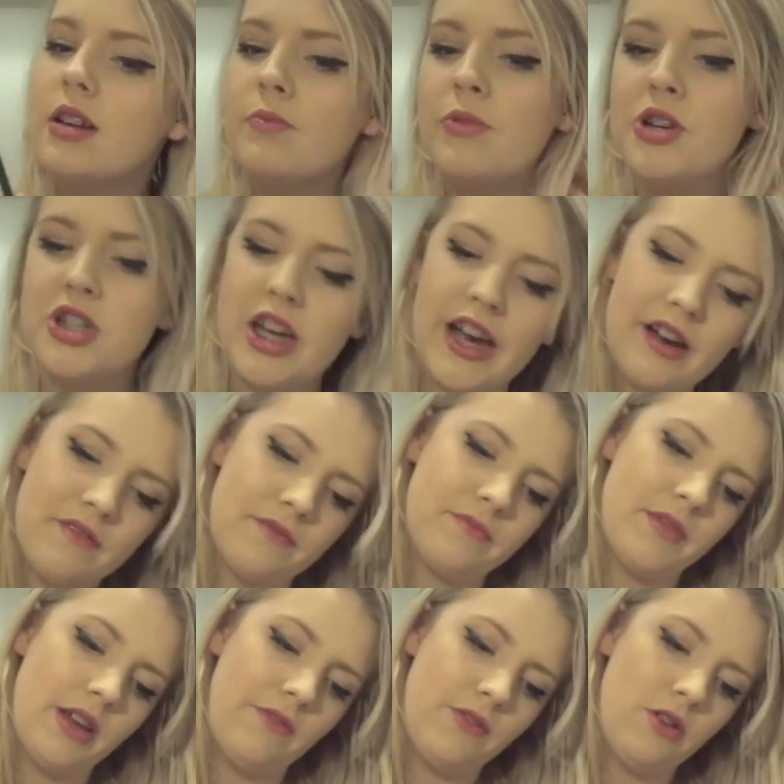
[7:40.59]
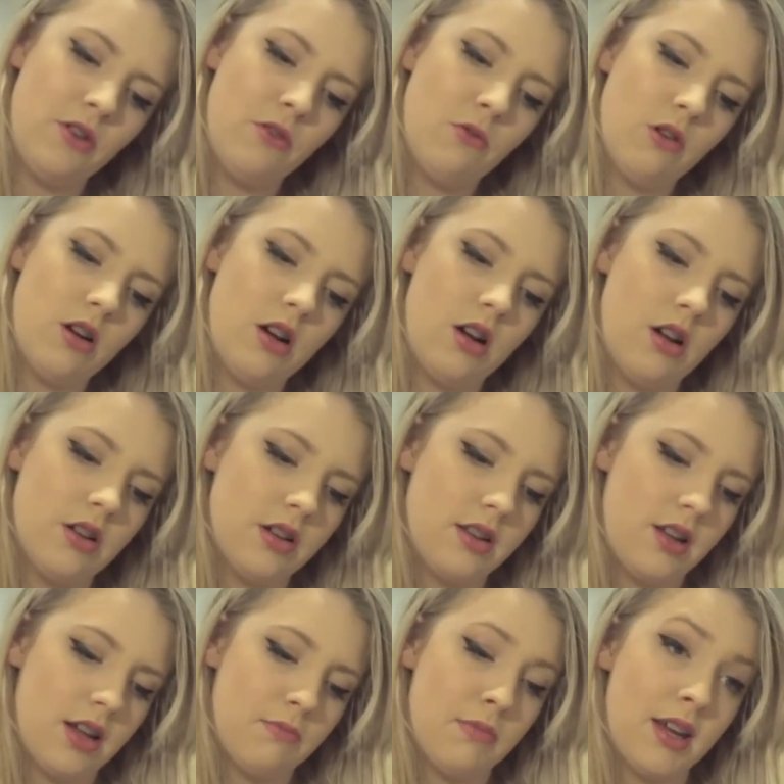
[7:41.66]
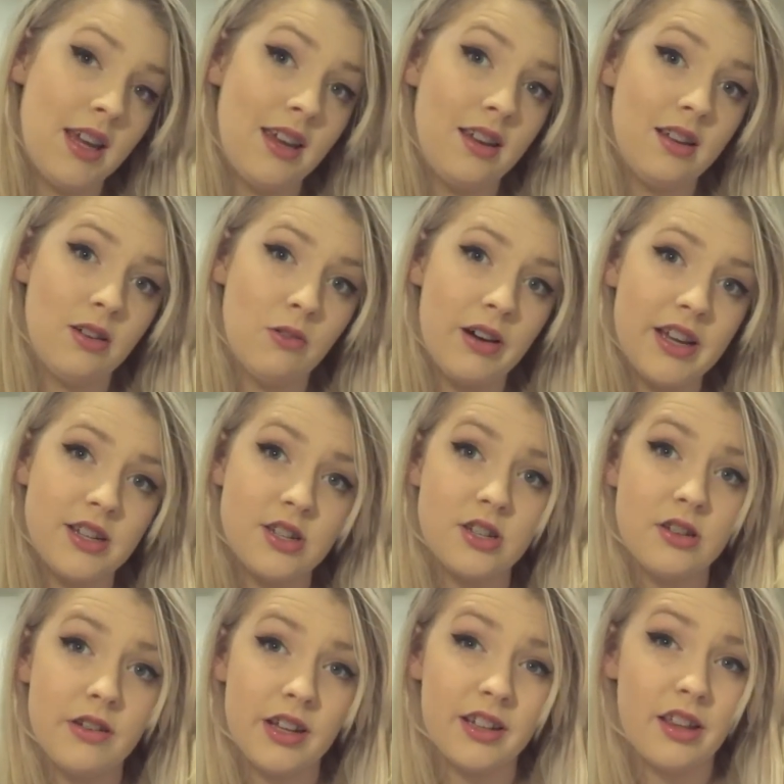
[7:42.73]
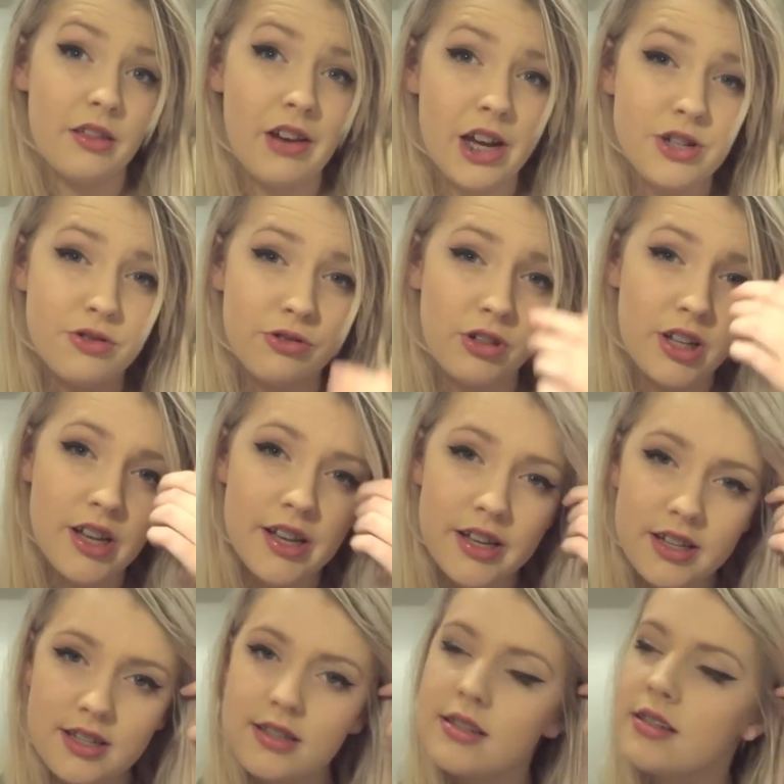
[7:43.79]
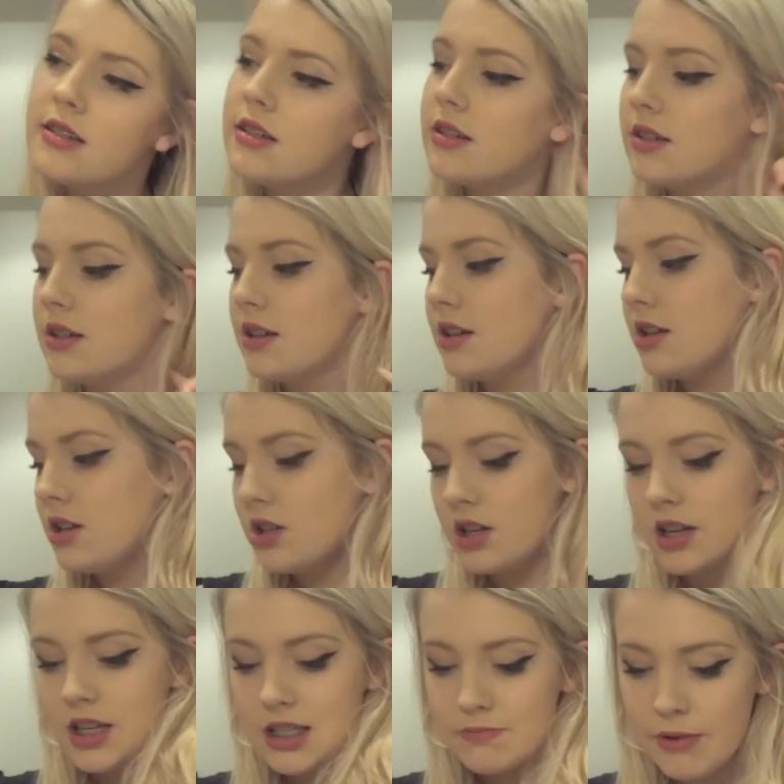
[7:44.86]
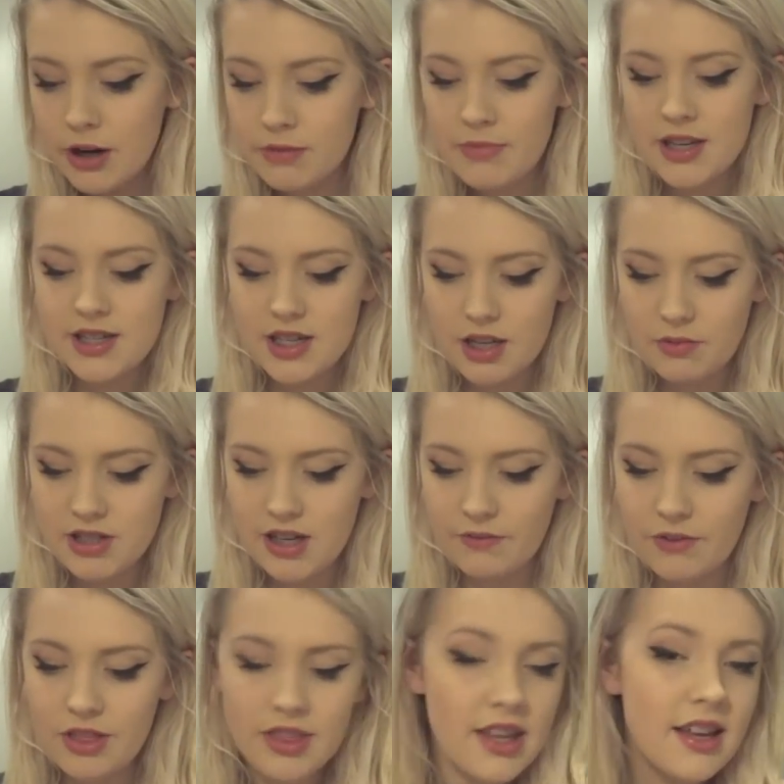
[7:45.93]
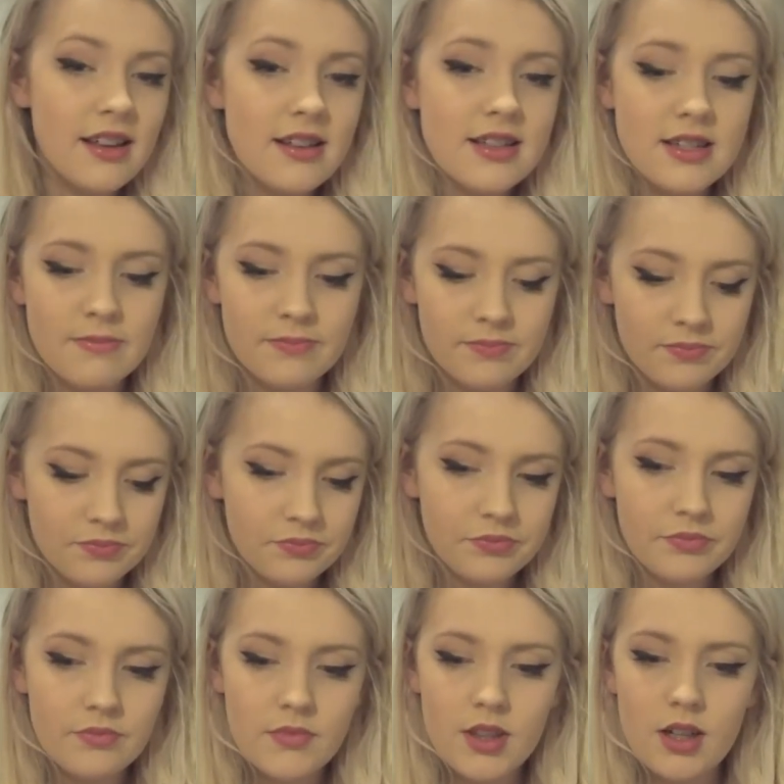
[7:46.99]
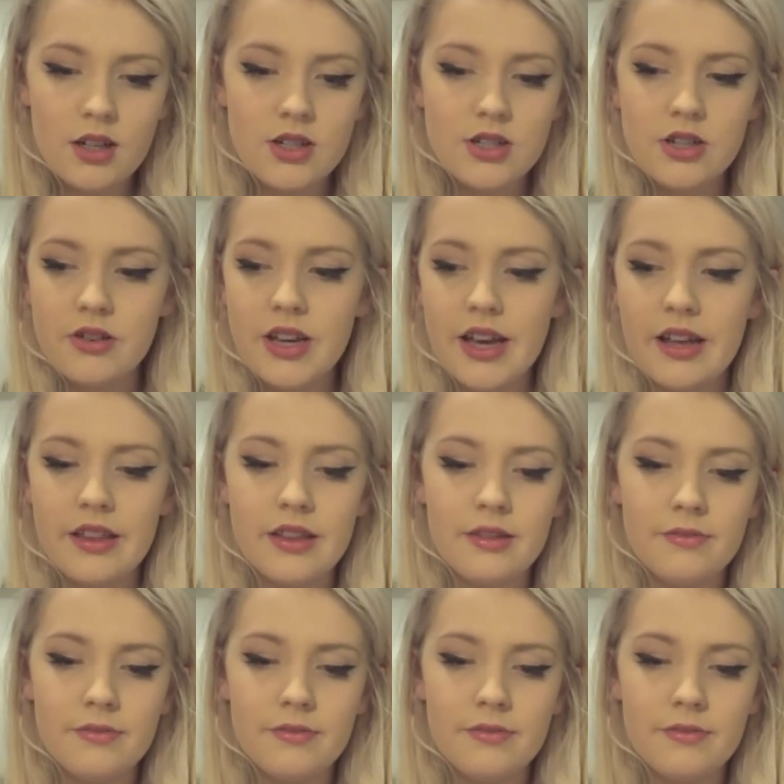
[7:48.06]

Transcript: good brush to have if you are, like me, quite into doing theatrical looks and experimenting with different things. So yeah,